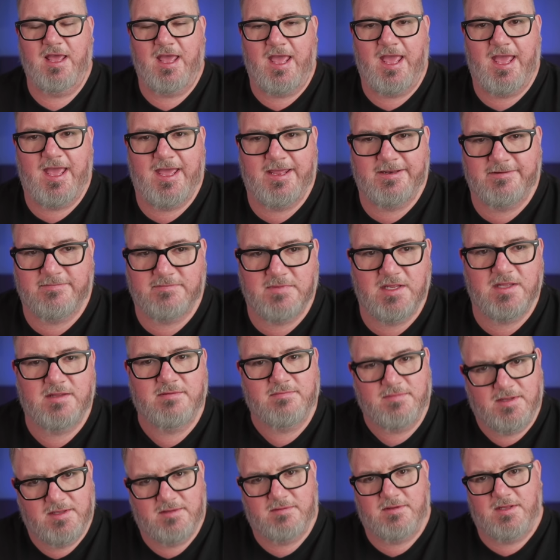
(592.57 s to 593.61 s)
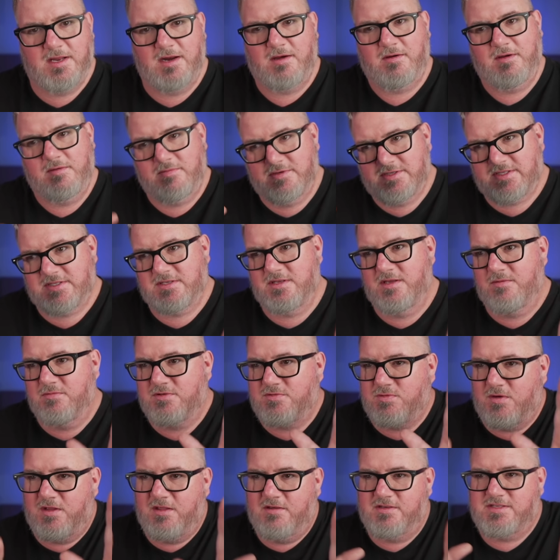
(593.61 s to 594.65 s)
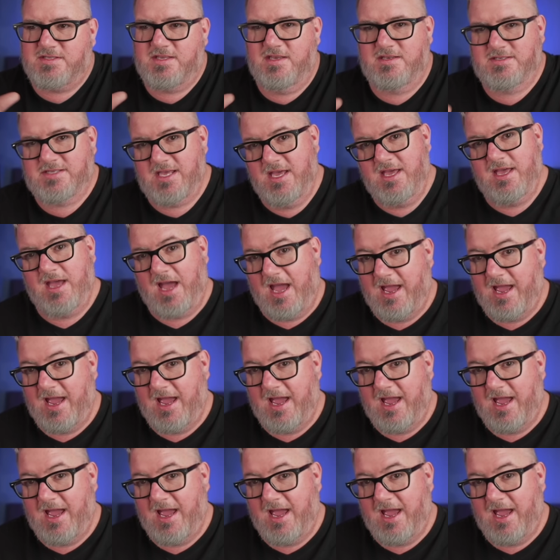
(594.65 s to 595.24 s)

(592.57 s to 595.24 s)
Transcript: And, you know, it was one of those things.